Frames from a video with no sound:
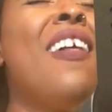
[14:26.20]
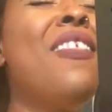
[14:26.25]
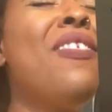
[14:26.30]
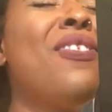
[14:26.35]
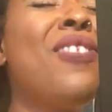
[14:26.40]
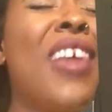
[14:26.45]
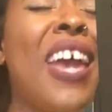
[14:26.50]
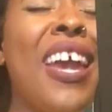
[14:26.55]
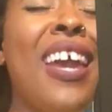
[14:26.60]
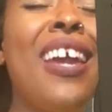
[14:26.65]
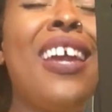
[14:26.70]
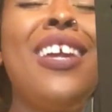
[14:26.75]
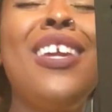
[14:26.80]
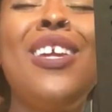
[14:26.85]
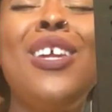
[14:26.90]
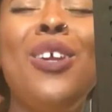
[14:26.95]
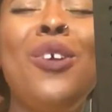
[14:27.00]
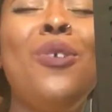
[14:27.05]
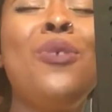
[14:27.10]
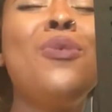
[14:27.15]

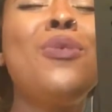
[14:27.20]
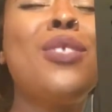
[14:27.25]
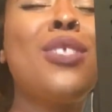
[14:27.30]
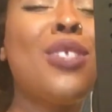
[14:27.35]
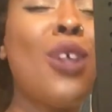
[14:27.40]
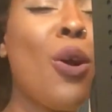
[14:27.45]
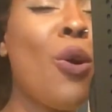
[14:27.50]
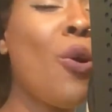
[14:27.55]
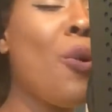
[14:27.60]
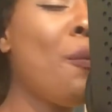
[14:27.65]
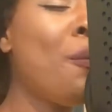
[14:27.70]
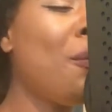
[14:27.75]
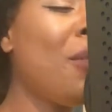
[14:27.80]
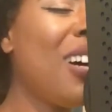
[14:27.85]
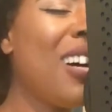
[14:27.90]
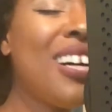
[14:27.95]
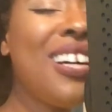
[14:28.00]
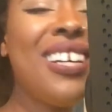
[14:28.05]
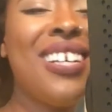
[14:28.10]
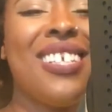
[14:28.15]
thank you so
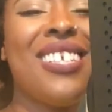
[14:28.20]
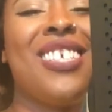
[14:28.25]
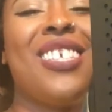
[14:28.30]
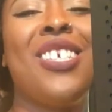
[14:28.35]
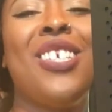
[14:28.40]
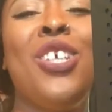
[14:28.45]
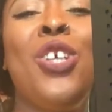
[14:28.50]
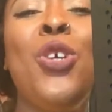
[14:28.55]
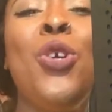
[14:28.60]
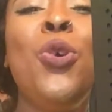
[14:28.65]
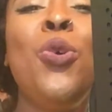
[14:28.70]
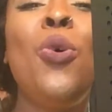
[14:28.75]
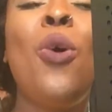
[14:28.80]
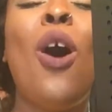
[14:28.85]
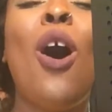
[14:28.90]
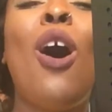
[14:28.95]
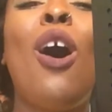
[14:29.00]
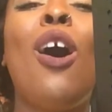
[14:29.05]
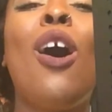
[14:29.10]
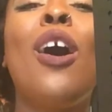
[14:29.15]
much.
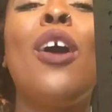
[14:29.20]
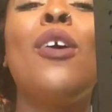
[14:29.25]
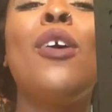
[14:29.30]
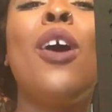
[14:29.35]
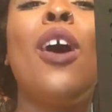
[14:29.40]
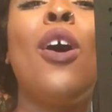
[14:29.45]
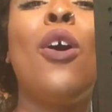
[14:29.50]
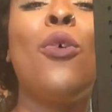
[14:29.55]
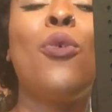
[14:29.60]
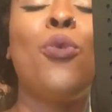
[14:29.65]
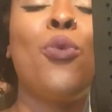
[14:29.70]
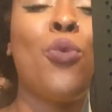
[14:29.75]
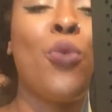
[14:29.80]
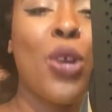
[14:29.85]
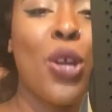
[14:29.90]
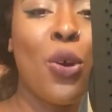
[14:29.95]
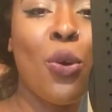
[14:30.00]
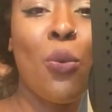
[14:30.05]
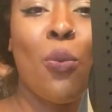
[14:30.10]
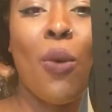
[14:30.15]
You are a
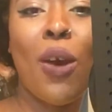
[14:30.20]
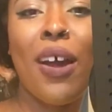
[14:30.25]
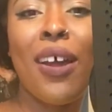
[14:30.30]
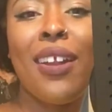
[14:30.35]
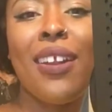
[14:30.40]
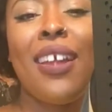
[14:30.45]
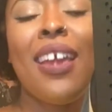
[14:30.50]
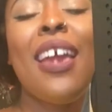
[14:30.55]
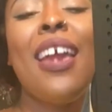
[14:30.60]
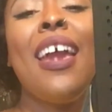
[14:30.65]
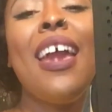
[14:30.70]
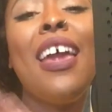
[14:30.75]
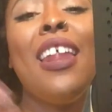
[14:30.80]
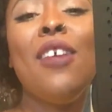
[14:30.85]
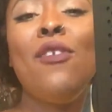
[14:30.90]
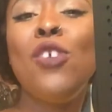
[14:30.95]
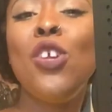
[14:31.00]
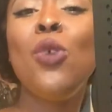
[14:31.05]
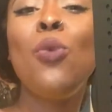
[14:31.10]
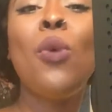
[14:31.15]
real one. And
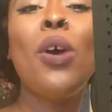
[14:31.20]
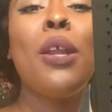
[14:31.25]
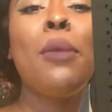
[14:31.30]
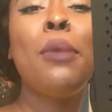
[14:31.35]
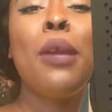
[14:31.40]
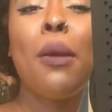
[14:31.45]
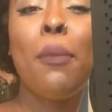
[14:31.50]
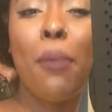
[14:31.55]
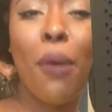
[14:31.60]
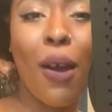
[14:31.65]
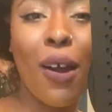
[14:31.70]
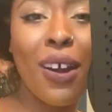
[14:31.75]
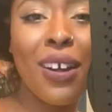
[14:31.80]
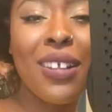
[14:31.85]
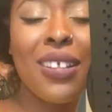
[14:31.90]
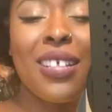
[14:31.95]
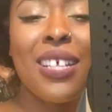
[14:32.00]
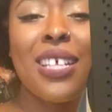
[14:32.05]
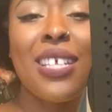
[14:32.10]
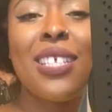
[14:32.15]
if you want to be a
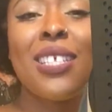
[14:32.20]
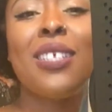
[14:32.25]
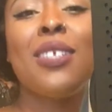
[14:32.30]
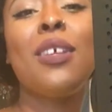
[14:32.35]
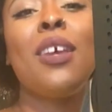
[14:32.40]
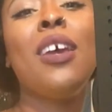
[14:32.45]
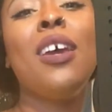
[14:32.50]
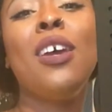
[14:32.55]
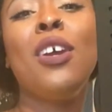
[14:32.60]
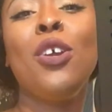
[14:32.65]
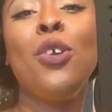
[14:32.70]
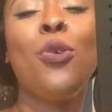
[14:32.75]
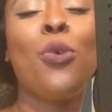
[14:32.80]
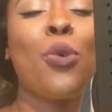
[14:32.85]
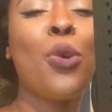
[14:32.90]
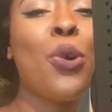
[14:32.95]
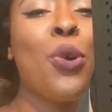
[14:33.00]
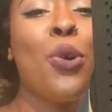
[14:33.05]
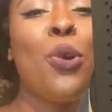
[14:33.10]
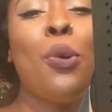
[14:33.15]
part of this
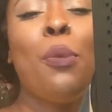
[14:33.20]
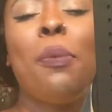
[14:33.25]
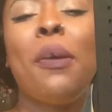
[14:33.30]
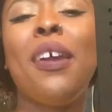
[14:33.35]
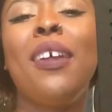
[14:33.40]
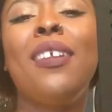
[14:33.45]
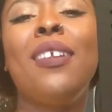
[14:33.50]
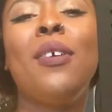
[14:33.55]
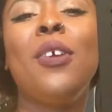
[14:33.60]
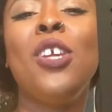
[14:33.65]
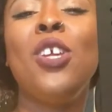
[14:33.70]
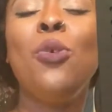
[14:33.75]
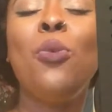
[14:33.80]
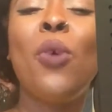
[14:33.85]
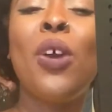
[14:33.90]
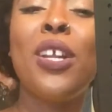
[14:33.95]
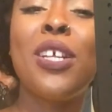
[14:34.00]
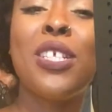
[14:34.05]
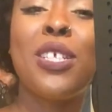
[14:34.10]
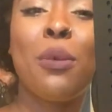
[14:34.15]
group and you
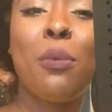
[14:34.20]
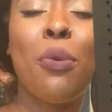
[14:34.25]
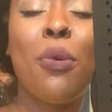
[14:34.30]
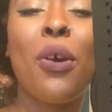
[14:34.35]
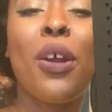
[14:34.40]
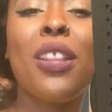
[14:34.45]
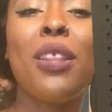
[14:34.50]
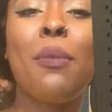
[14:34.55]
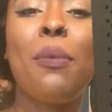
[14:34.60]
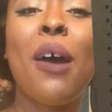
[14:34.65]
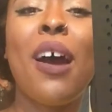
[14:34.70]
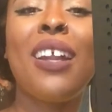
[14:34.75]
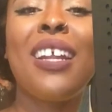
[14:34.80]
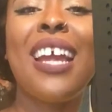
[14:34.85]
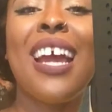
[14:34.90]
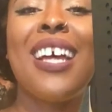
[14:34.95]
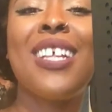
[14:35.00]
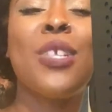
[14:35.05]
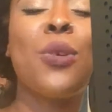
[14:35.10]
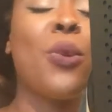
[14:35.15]
want to support the
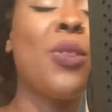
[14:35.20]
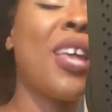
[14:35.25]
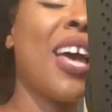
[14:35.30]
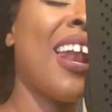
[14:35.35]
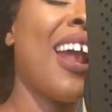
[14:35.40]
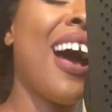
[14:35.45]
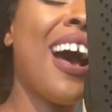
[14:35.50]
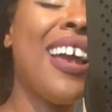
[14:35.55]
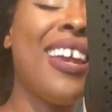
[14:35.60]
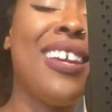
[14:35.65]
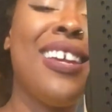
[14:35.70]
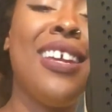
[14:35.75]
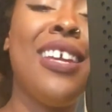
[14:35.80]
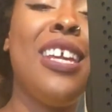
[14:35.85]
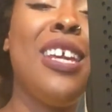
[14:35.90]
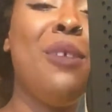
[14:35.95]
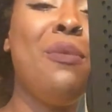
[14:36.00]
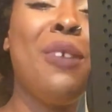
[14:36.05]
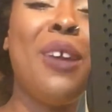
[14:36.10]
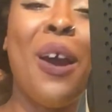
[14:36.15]
podcast so that I can
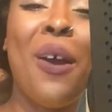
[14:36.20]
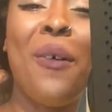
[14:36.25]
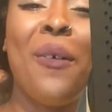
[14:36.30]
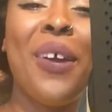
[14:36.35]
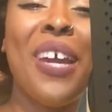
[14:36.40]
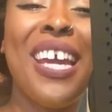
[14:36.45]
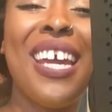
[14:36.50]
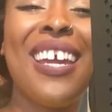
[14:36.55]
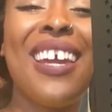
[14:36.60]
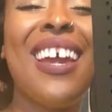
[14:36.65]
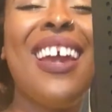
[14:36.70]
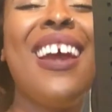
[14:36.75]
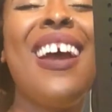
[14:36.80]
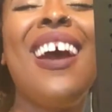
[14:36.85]
keep going,